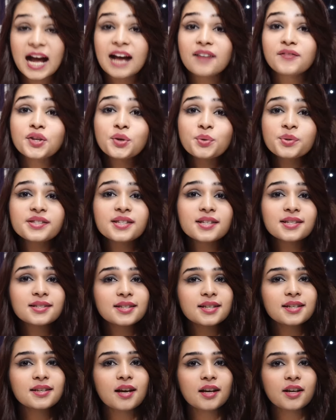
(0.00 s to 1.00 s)
I've used this
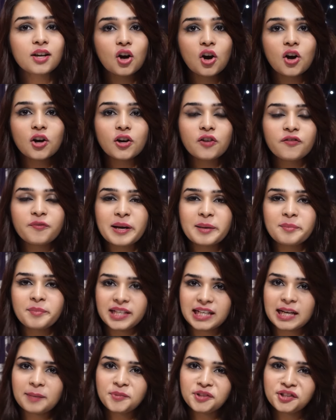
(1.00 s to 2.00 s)
in a lot of my
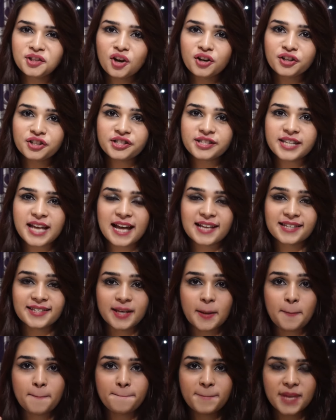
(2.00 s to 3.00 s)
makeup tutorials as
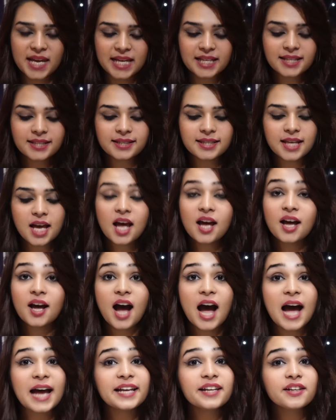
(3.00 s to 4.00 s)
a base.
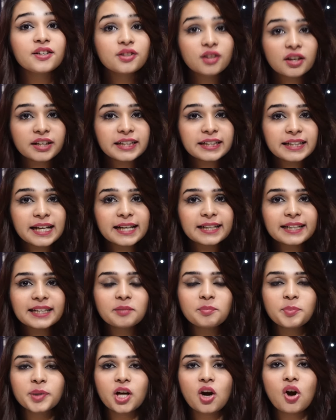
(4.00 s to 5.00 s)
I really like
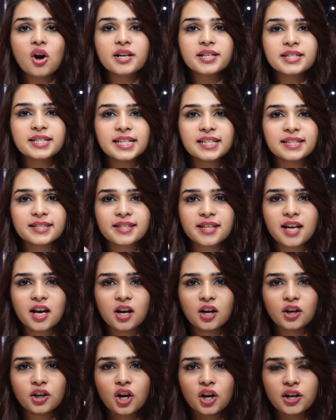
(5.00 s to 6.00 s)
it because it's
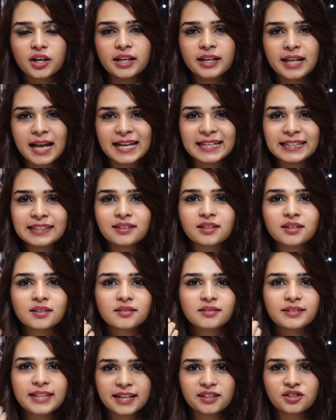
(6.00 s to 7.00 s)
got a light
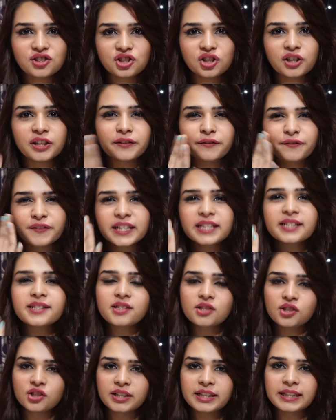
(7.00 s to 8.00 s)
texture. It feels
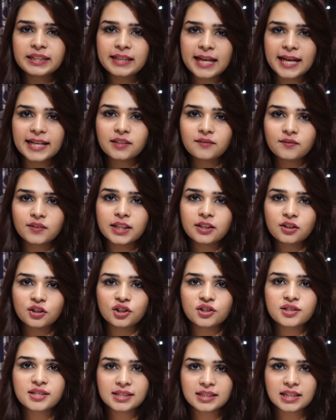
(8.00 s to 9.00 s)
really lightweight on
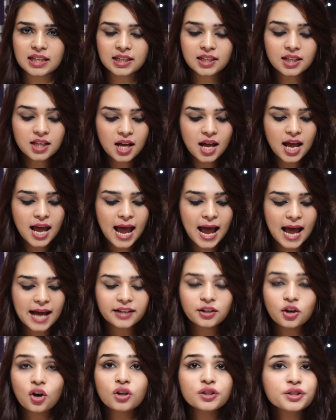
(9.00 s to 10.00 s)
your skin,
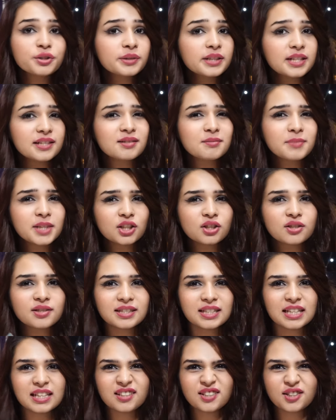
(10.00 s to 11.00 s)
and also it doesn't make your
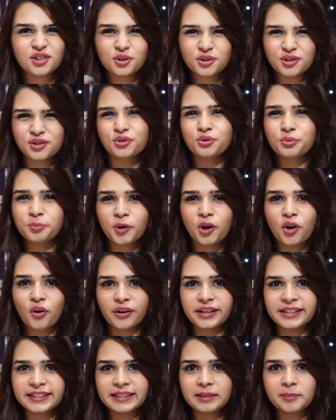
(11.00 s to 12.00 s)
skin, you know, super
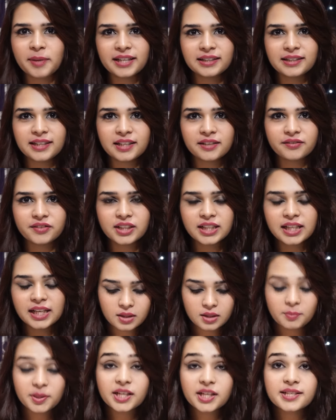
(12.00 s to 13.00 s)
oily by the end of the
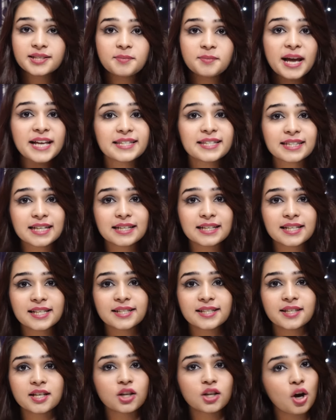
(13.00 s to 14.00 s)
day, because my skin
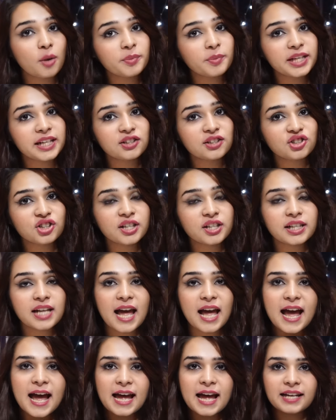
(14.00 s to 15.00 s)
is a combination,
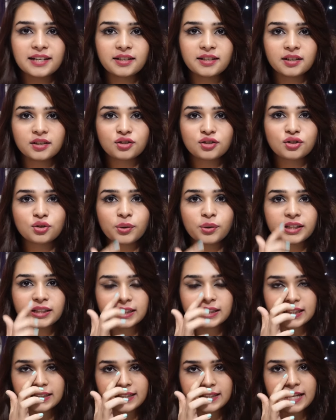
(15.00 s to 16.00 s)
and so it
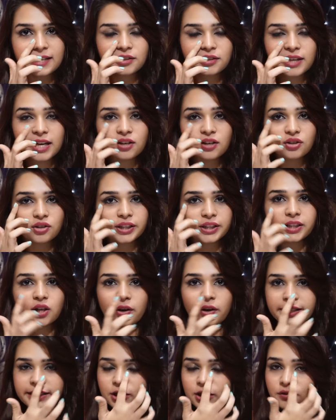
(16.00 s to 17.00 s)
can tend to get really
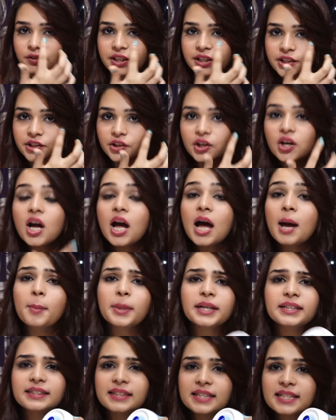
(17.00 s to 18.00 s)
oily over here,
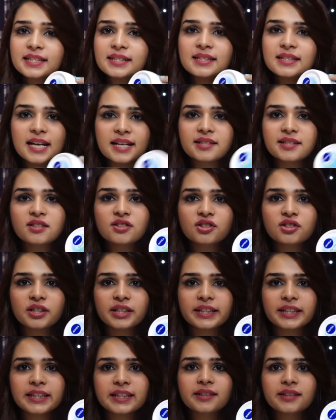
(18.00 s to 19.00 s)
but this doesn't
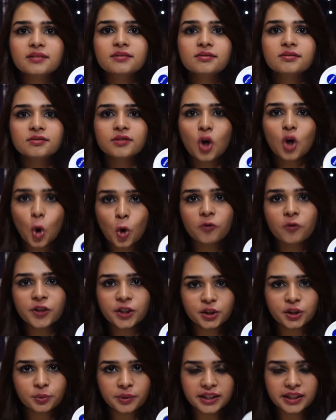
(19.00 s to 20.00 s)
really
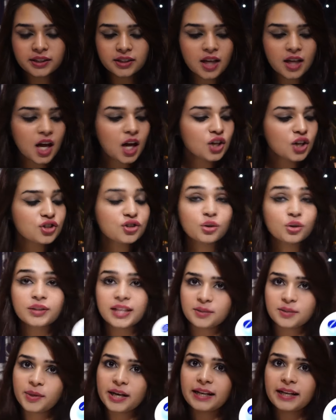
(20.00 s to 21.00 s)
overdo it, so
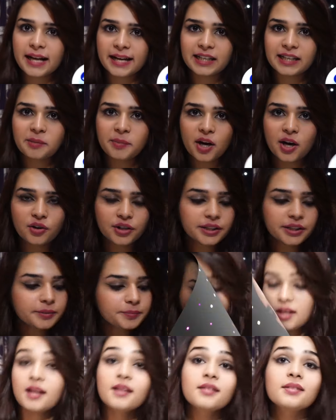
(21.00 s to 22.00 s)
that's what I like about it.
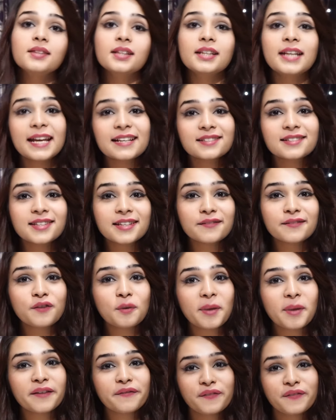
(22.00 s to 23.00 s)
The next thing
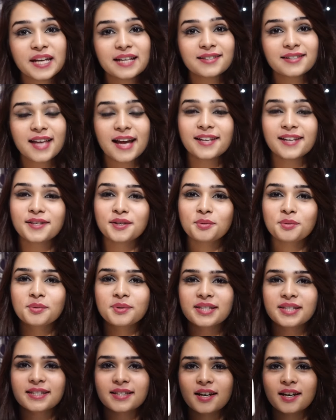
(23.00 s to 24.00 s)
for my face I use
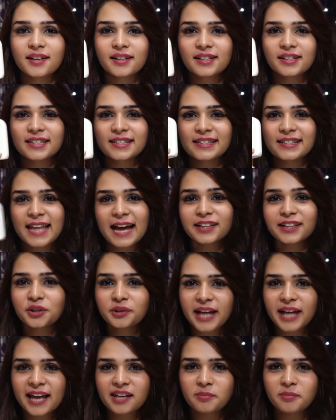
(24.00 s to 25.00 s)
is
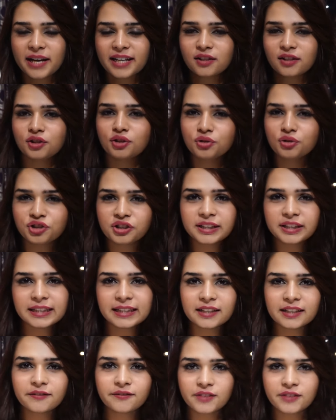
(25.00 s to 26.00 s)
Lactocalamine,
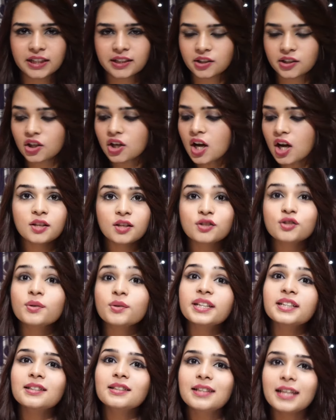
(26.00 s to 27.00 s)
usually in winter. So
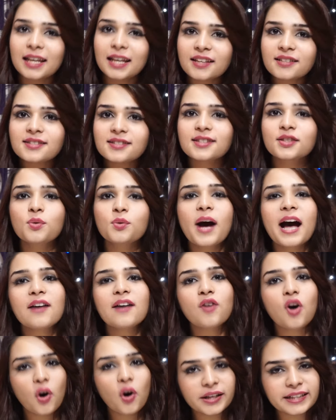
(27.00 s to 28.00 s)
in case you
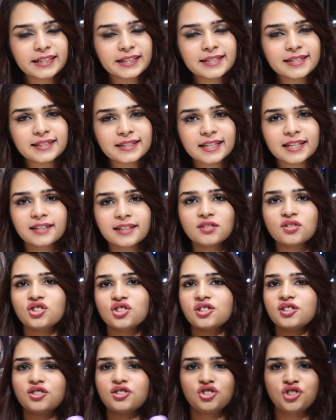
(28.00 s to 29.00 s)
have oily skin
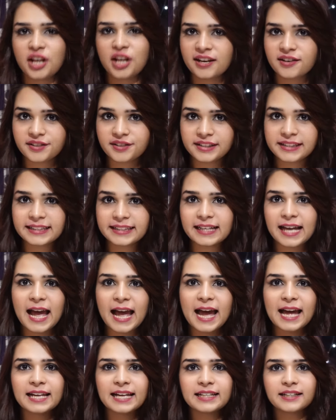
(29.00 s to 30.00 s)
just generally,
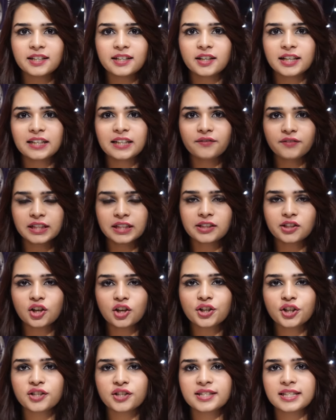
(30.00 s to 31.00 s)
and in
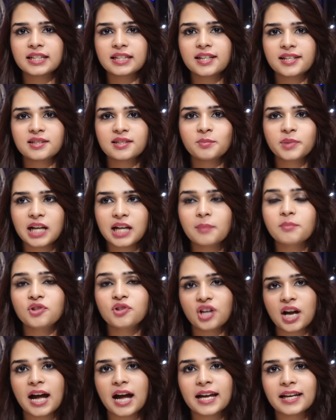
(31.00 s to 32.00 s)
winter your skin doesn't become
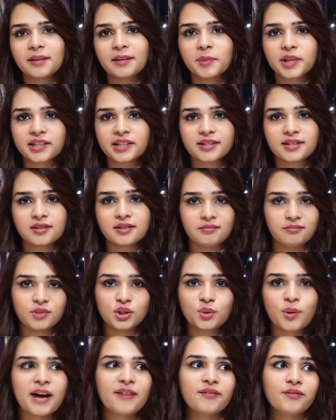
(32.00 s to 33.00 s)
dry because
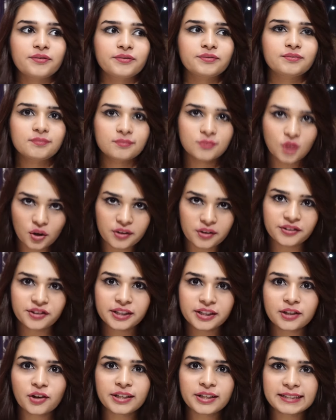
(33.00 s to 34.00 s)
you have
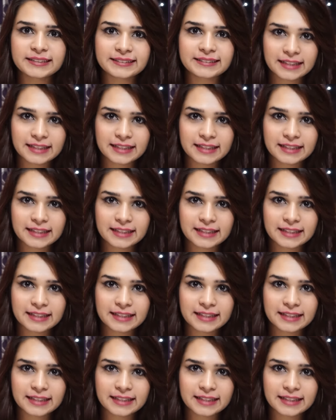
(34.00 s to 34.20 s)
really oily